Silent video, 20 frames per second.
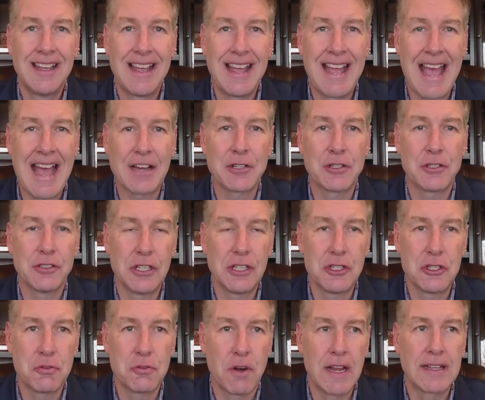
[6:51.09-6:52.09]
actually
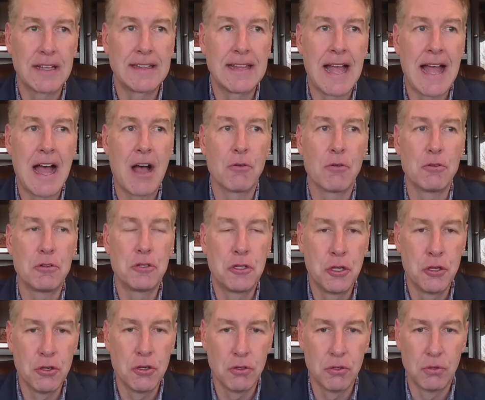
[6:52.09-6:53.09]
strike down
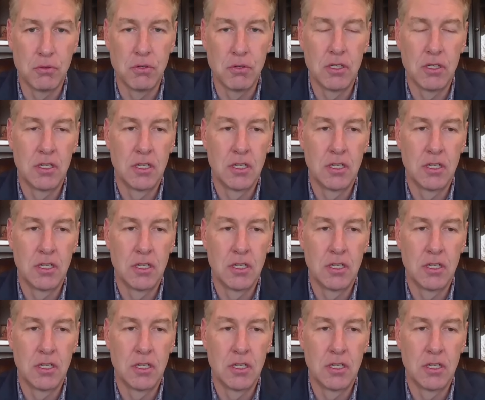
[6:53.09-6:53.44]
two